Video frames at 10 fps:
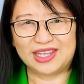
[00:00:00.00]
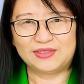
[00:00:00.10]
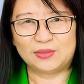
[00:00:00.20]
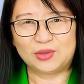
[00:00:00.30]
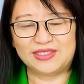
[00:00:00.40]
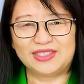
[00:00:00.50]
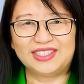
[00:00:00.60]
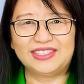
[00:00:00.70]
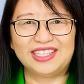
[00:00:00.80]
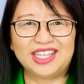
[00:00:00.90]
If the
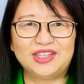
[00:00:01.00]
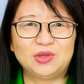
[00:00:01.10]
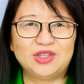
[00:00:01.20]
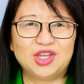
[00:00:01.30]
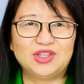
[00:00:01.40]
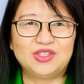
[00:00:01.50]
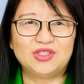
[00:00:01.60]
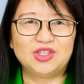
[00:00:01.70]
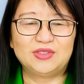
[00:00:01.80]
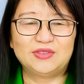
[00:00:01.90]
President can no longer
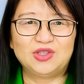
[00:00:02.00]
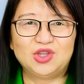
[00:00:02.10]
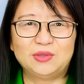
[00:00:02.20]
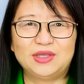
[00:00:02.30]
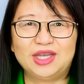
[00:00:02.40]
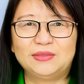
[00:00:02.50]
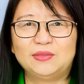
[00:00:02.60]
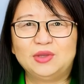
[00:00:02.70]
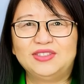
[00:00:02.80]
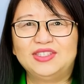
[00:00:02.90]
serve, who
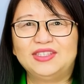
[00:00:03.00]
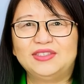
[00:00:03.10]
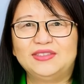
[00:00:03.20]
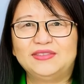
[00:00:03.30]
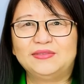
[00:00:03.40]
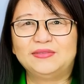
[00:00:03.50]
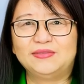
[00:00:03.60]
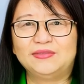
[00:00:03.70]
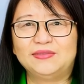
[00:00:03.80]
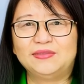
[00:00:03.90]
becomes President?
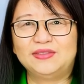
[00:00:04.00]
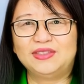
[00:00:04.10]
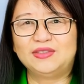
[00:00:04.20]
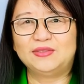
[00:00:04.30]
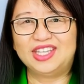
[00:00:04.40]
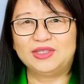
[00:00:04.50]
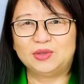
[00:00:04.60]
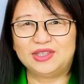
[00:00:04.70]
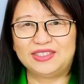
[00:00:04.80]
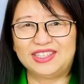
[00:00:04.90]
The Vice
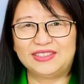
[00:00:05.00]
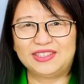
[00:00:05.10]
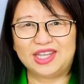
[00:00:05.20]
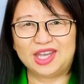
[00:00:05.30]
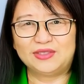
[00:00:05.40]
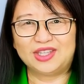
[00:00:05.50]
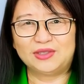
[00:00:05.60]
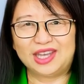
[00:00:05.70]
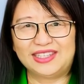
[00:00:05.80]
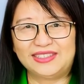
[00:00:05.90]
President of the
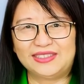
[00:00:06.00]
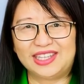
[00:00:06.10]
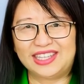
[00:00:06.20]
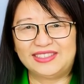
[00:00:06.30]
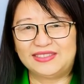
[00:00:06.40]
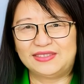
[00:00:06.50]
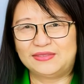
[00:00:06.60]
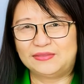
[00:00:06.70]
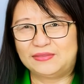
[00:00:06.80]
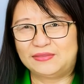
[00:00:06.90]
United States.
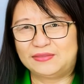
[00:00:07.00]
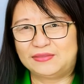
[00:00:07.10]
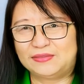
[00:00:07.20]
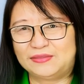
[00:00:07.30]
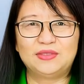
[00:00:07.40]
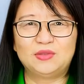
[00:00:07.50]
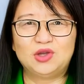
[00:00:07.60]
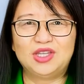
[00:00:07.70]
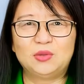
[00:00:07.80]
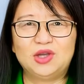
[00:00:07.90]

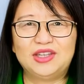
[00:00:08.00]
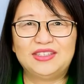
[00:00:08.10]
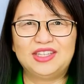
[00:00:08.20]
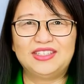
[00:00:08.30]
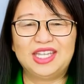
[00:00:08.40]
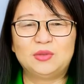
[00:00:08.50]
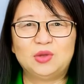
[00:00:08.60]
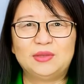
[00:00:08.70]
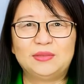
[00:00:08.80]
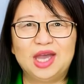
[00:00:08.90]
41.
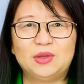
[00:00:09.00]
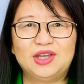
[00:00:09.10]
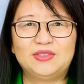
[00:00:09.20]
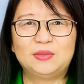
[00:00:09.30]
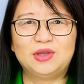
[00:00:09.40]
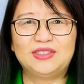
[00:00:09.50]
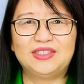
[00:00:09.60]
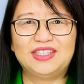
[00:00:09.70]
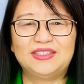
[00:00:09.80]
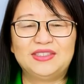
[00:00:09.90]
Name one power of the
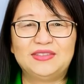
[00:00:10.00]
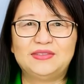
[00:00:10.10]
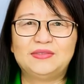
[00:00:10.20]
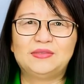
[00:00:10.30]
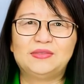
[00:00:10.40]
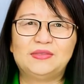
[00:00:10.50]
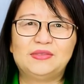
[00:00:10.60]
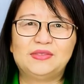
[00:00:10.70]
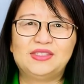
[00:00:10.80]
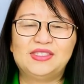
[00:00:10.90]
President.
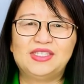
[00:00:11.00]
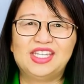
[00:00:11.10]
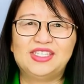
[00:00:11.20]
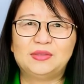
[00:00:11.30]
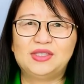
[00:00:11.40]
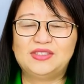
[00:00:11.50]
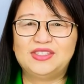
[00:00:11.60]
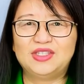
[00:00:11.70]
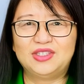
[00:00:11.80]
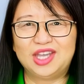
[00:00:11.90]
Signs bills
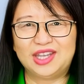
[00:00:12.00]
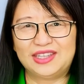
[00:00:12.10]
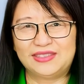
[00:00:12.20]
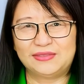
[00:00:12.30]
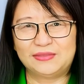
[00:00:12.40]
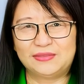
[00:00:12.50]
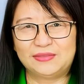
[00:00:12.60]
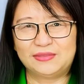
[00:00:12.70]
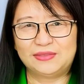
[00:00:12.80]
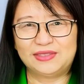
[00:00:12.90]
into law.
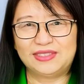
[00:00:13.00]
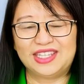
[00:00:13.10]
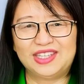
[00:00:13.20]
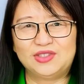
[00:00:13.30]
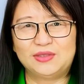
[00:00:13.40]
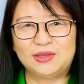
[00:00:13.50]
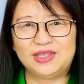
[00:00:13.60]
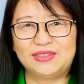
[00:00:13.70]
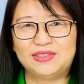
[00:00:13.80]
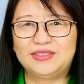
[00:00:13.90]
Vetoes
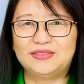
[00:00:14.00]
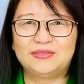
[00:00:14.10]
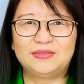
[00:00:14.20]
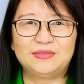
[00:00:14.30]
bills.